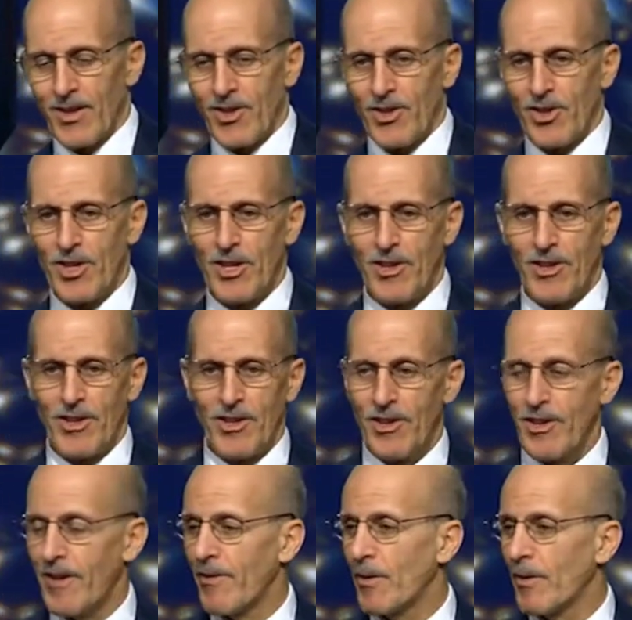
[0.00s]

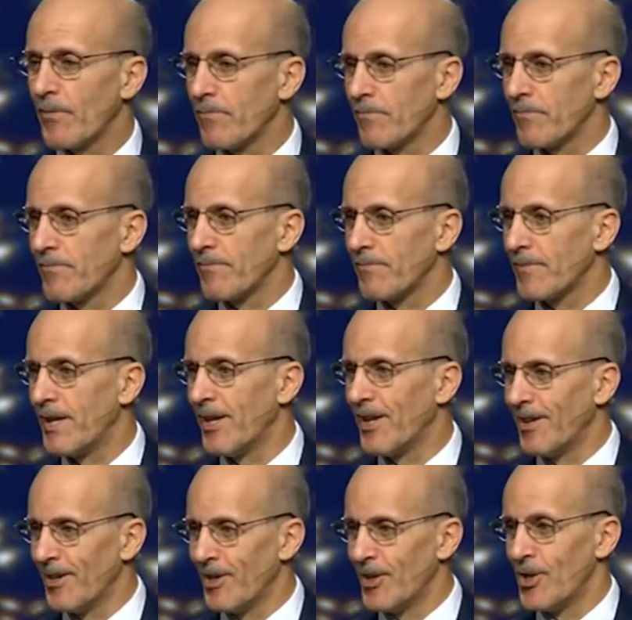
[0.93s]
See, you ever,
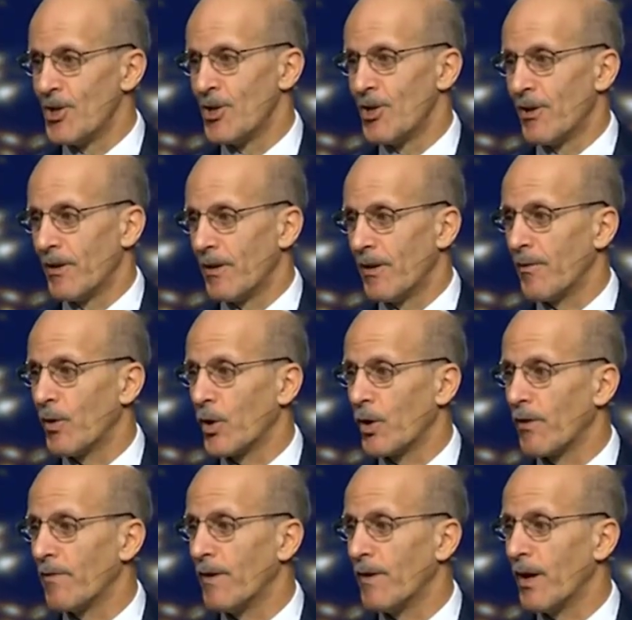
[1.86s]
you've
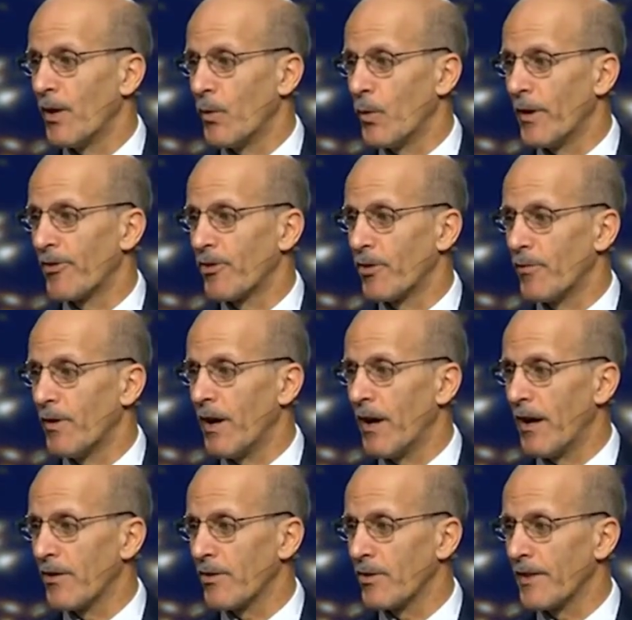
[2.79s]
heard of uh, the Wizard of
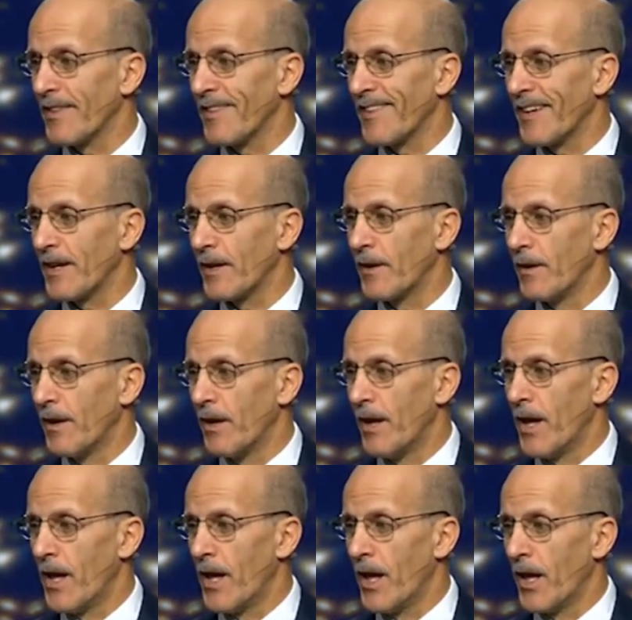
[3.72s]
Oz, and they sing,
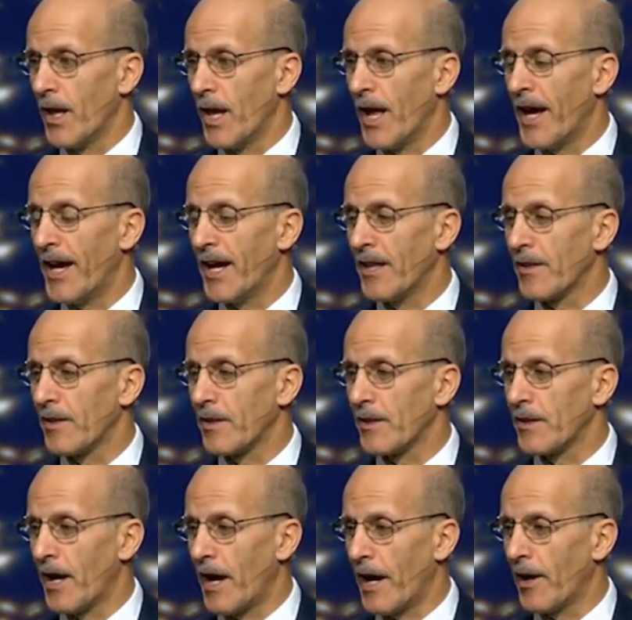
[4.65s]
lions
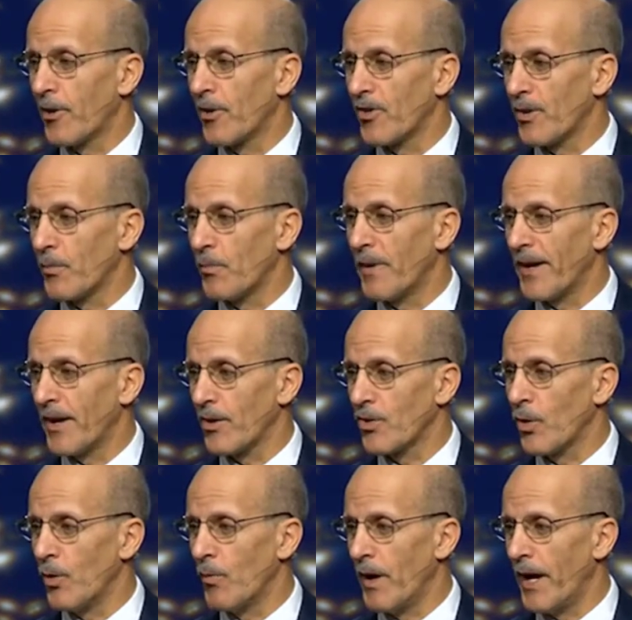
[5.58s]
and tigers and
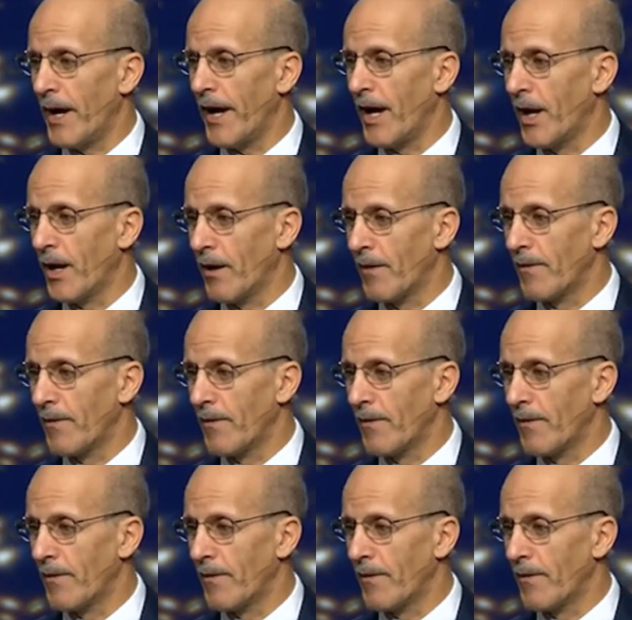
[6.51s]
bears, oh my.